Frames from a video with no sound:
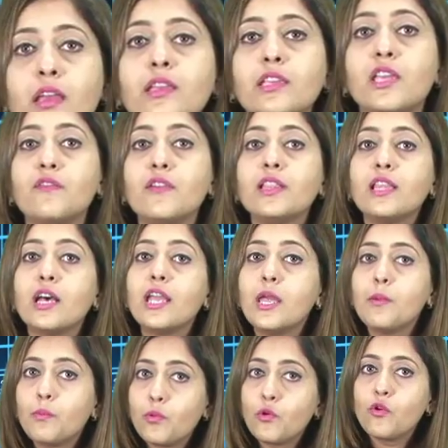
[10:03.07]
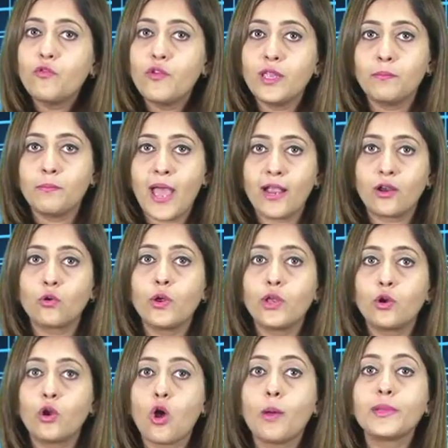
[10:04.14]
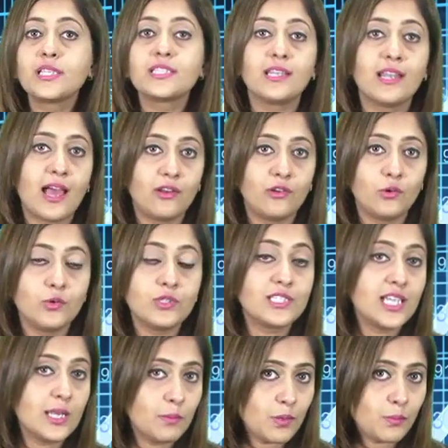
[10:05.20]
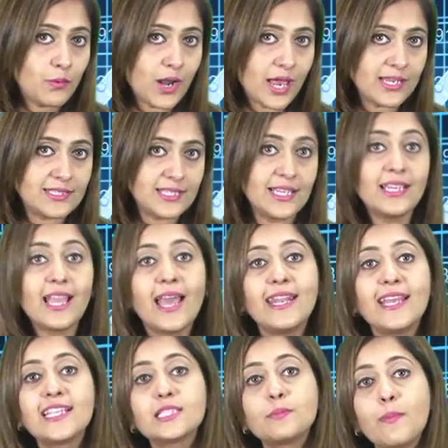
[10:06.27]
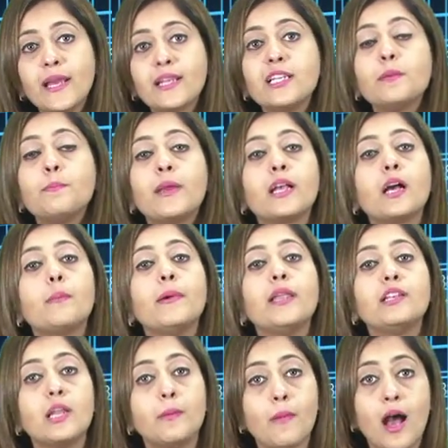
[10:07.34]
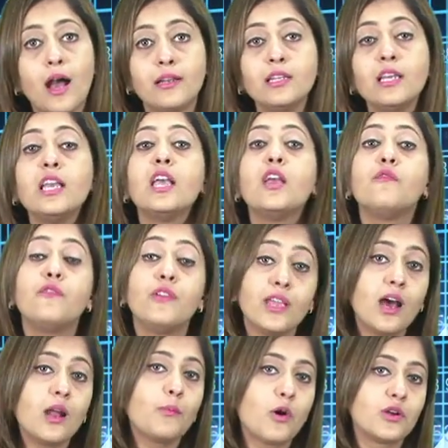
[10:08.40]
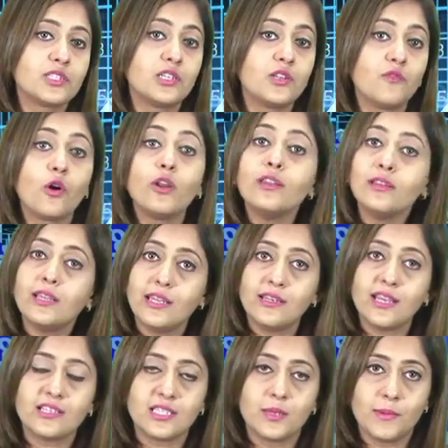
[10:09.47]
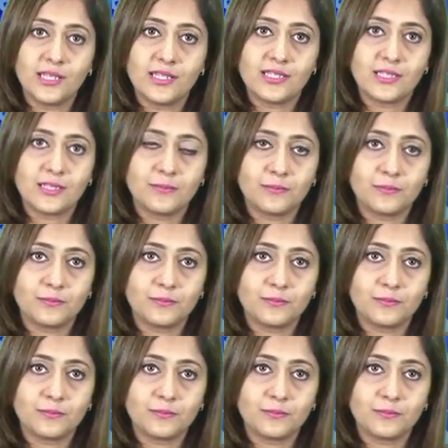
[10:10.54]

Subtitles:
Given the improving macroeconomic scenario, stable pricing and expected pickup in demand, we are positive on India Cements.